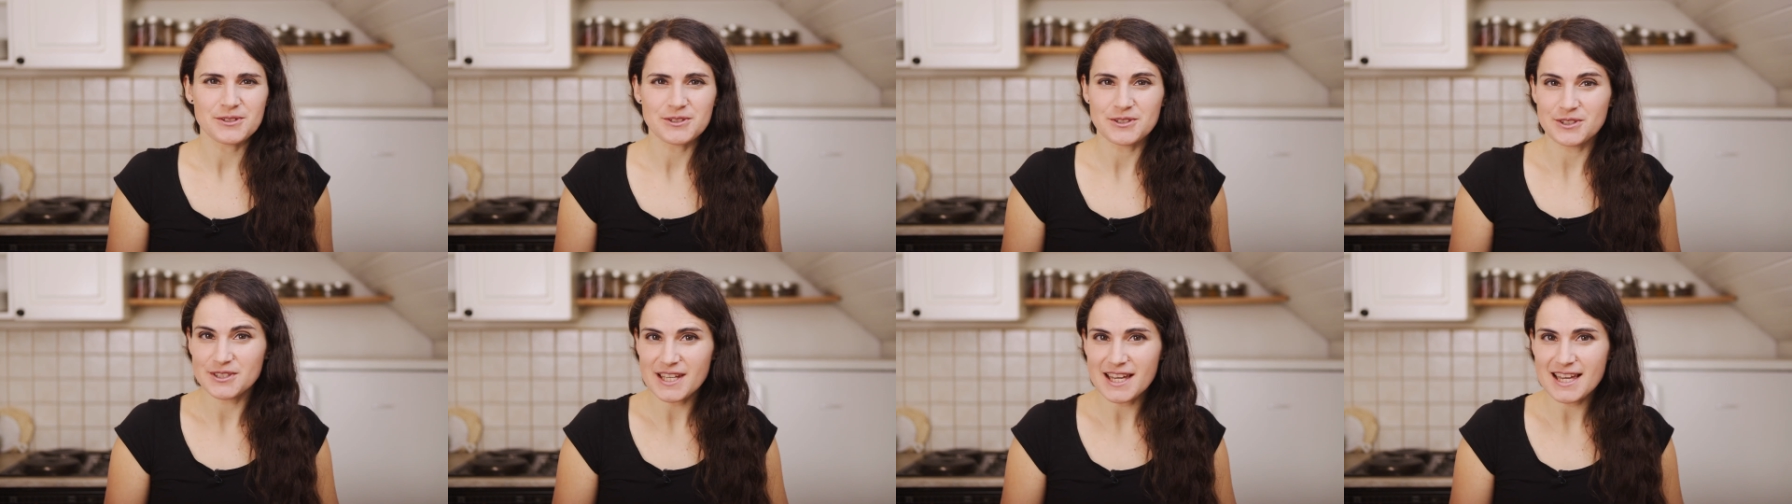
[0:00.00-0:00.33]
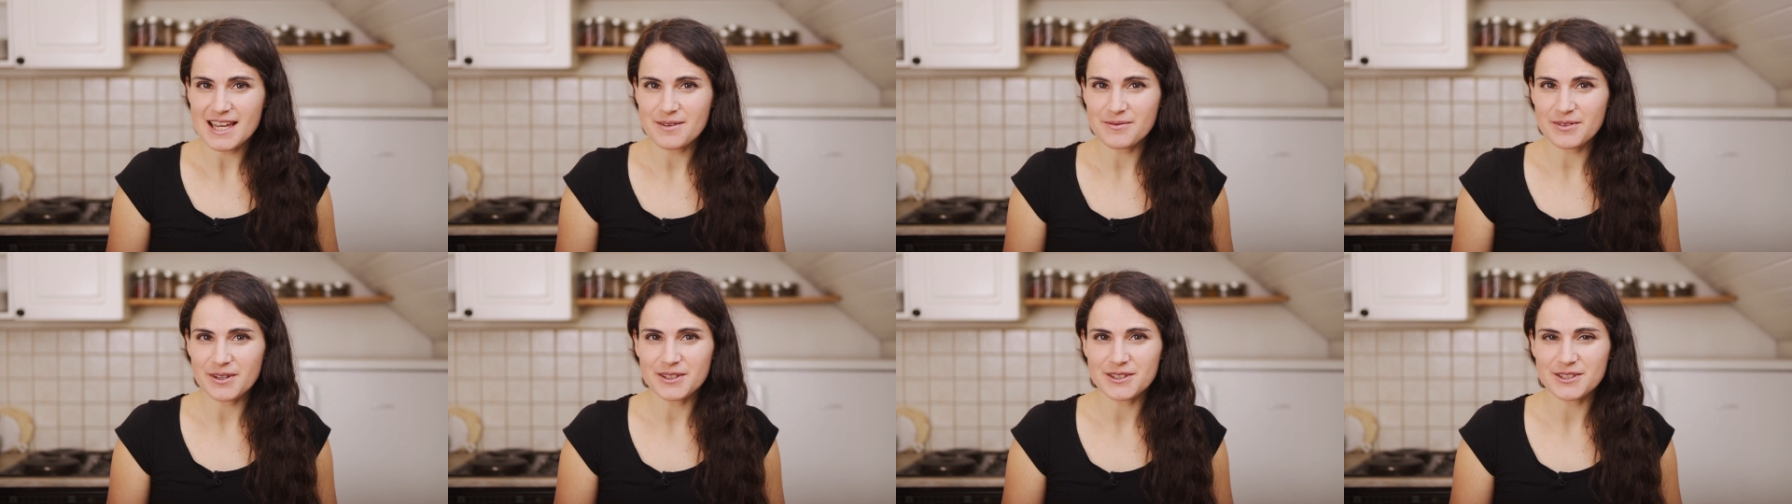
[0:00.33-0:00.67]

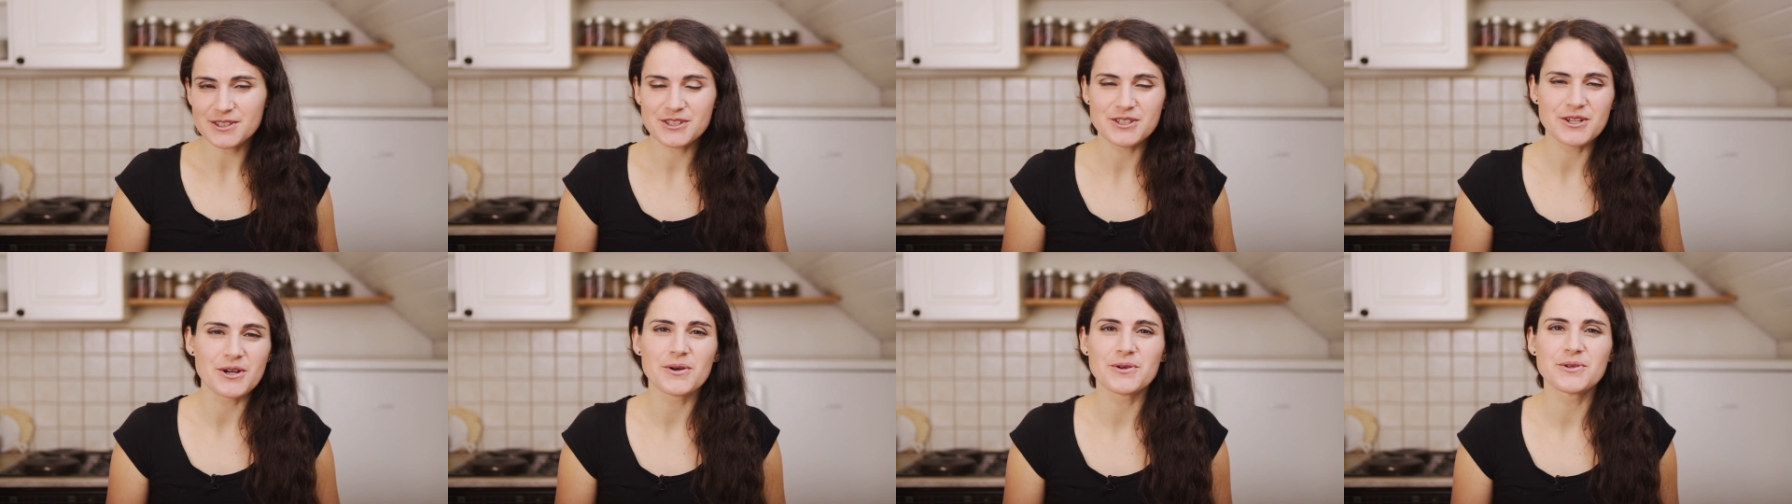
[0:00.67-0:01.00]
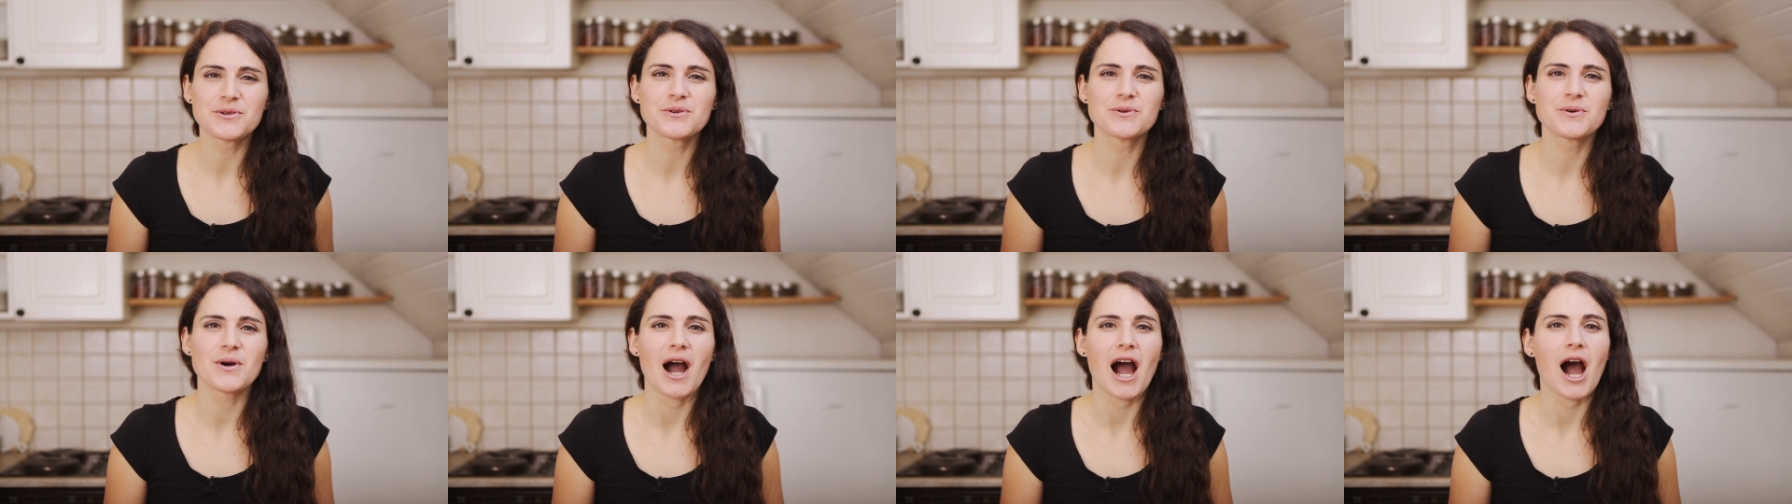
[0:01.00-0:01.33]
Today I'm going to show
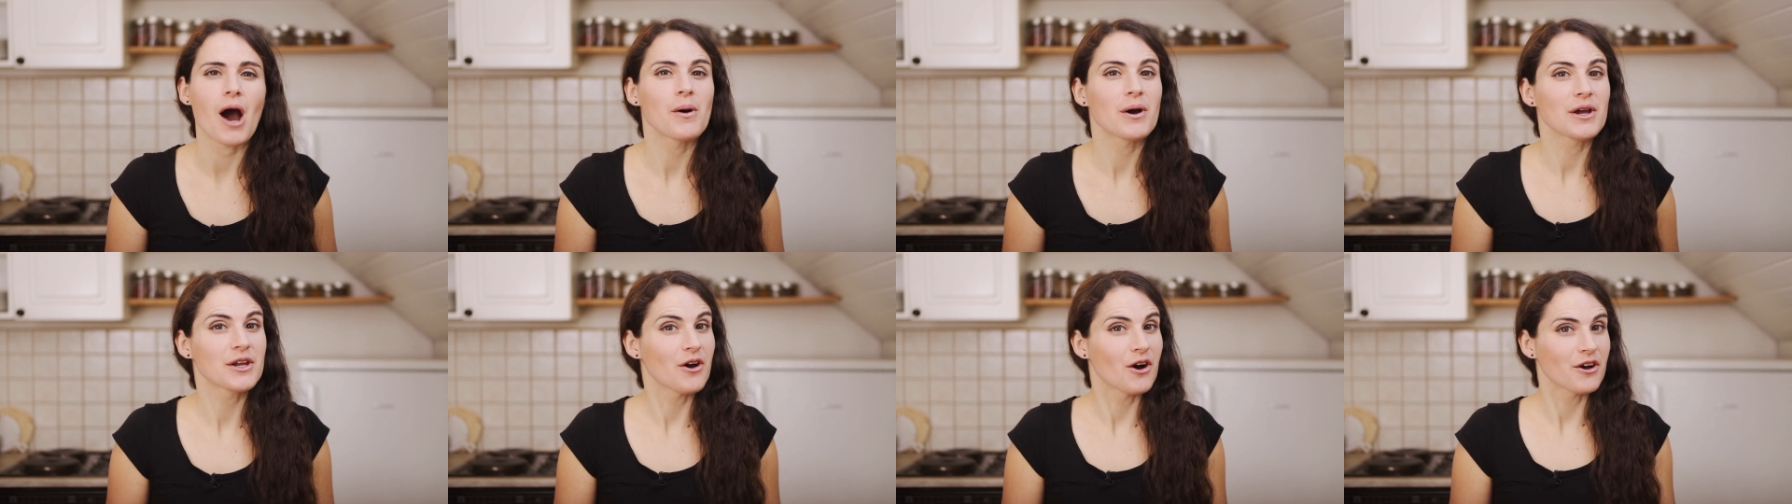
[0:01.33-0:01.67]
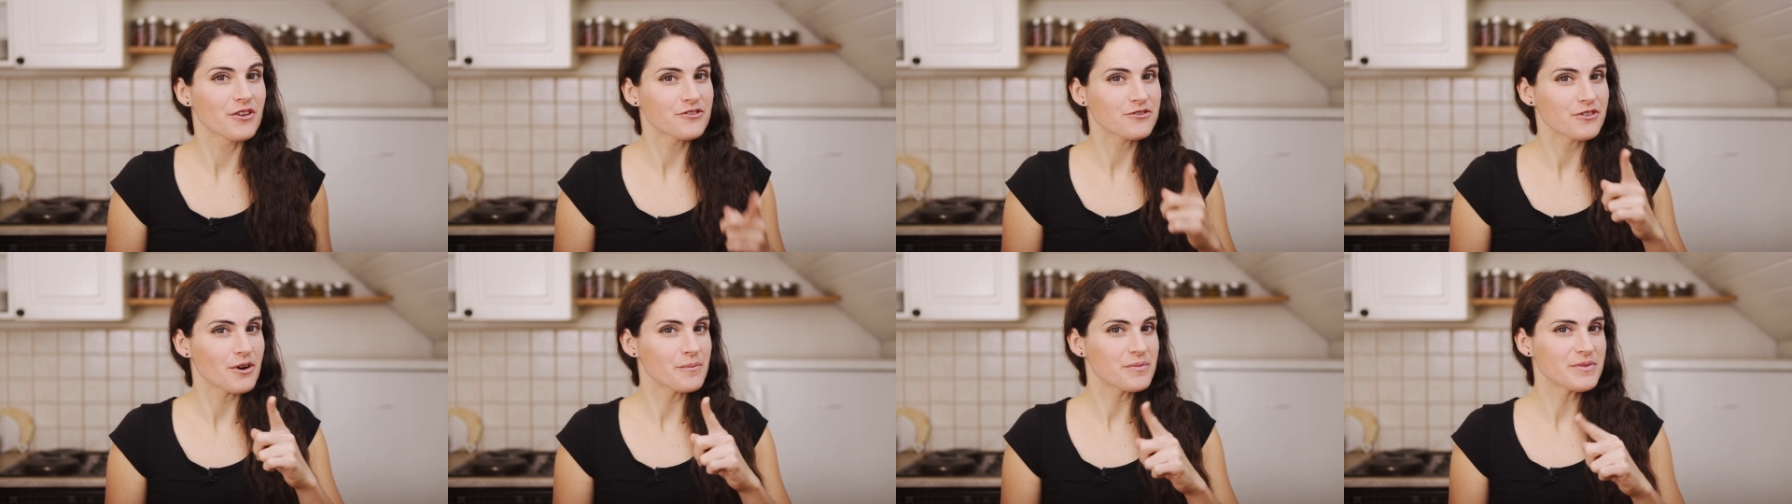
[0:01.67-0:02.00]
you how I
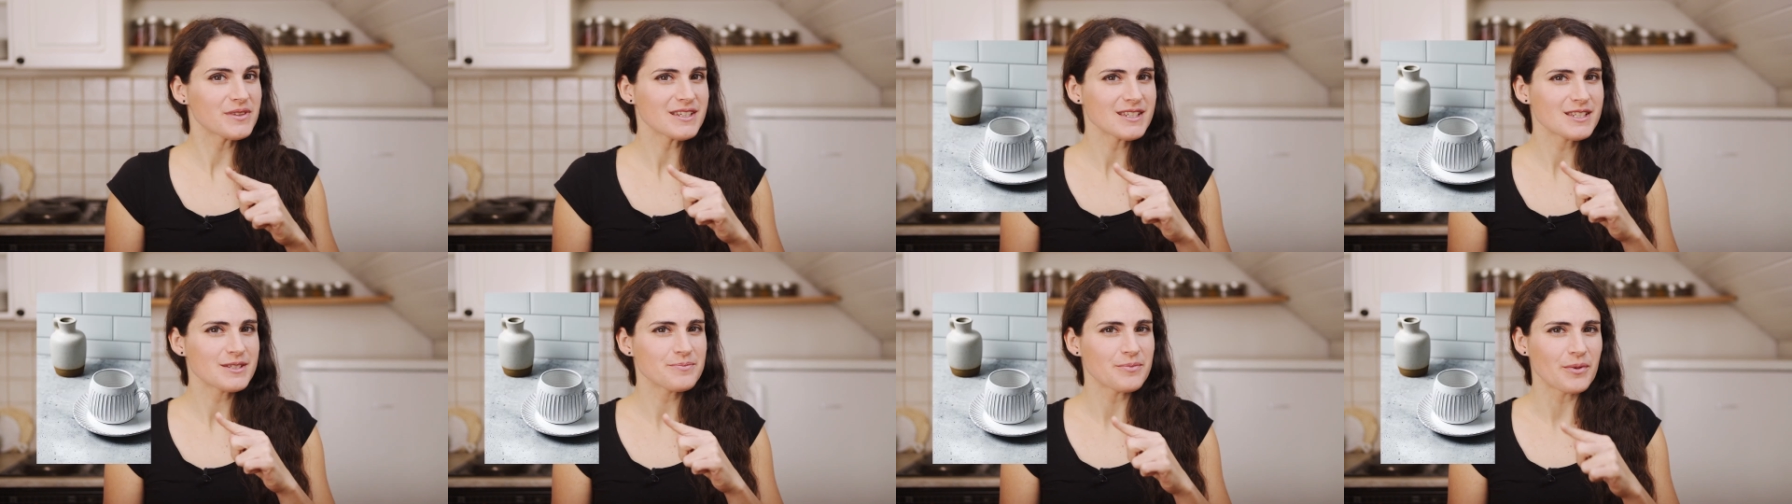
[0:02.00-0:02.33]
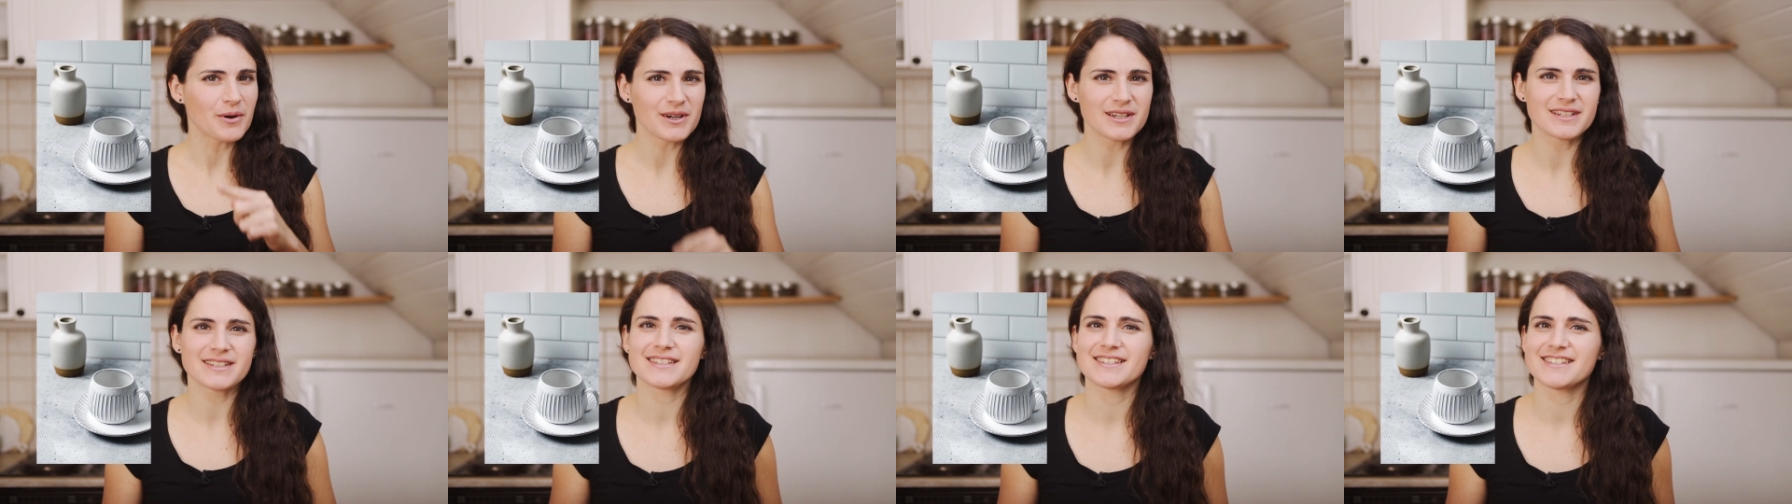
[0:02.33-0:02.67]
got from this
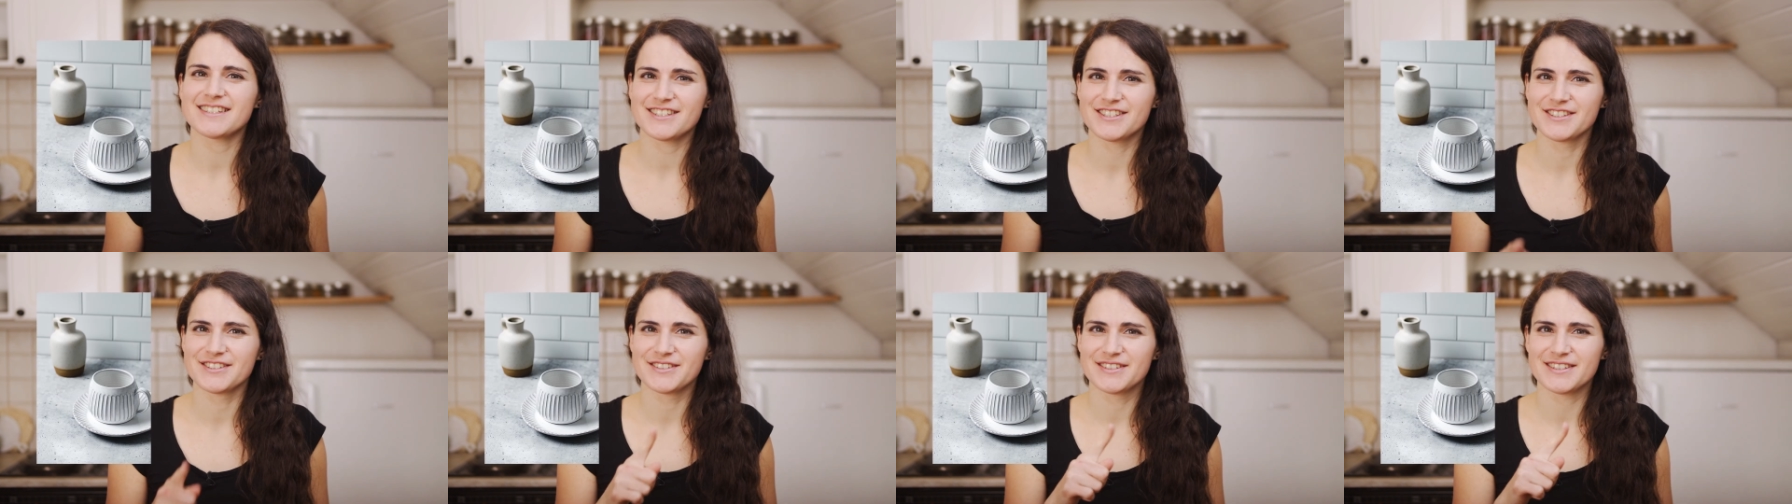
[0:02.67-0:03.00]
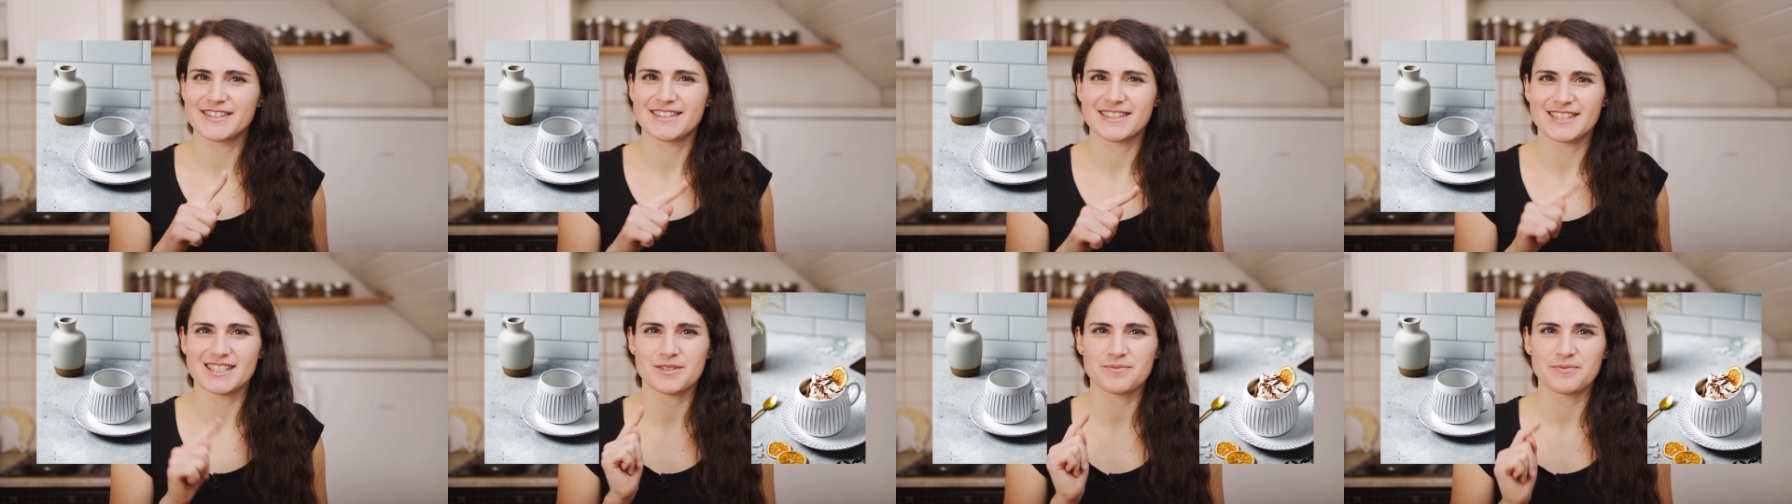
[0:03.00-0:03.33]
point to
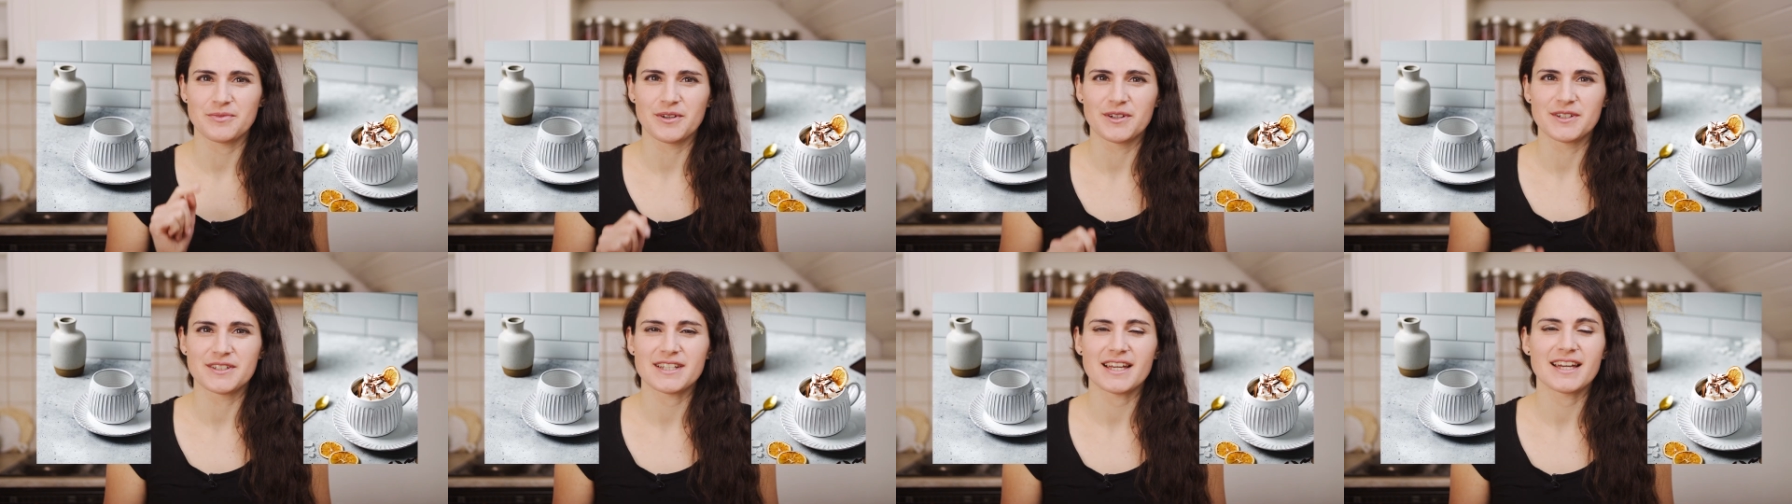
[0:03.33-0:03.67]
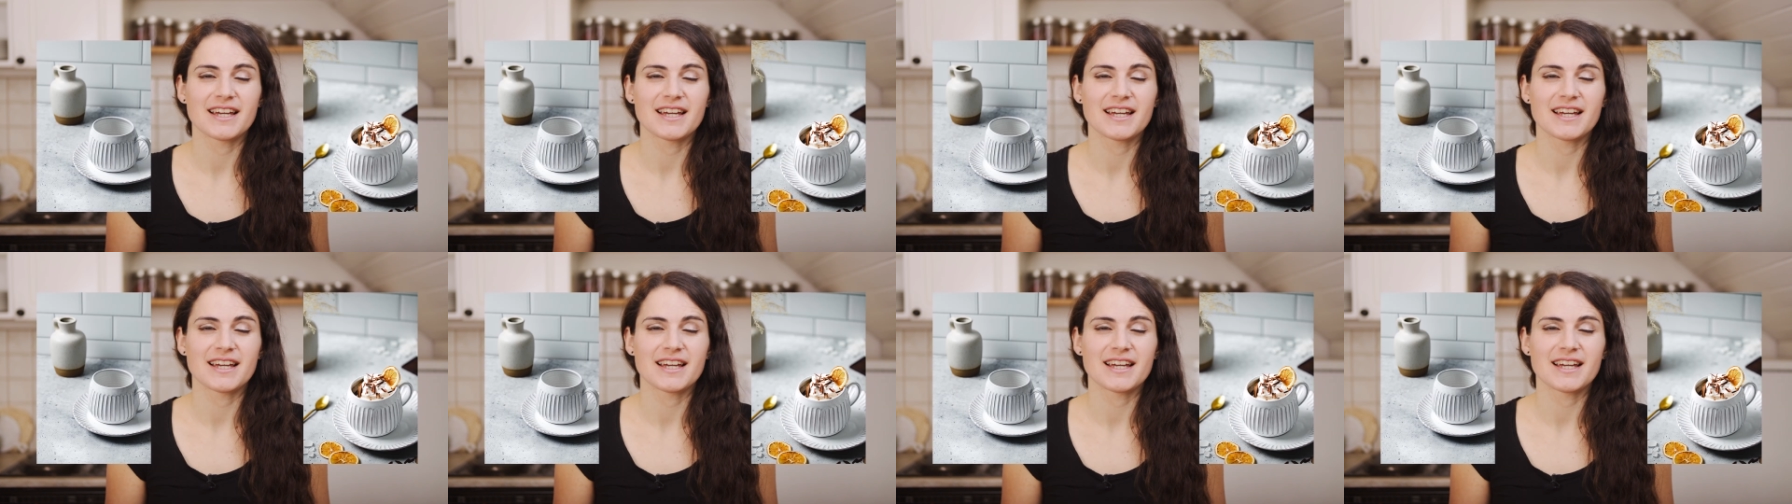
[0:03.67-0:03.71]
this point,